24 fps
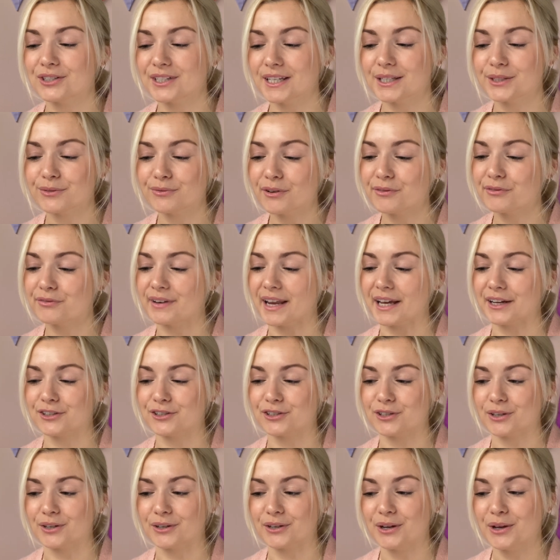his
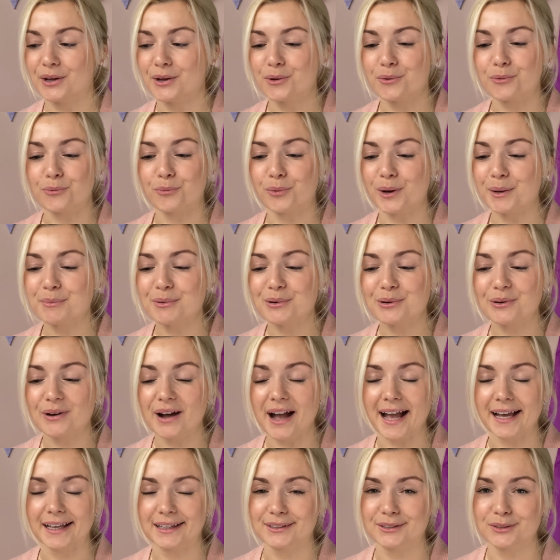reflection wibble
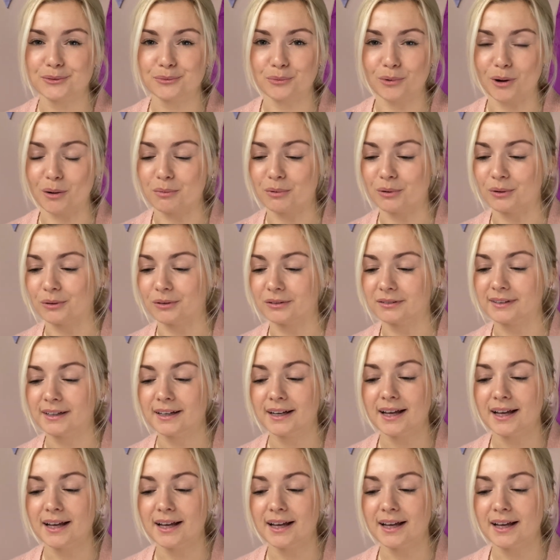and wobble,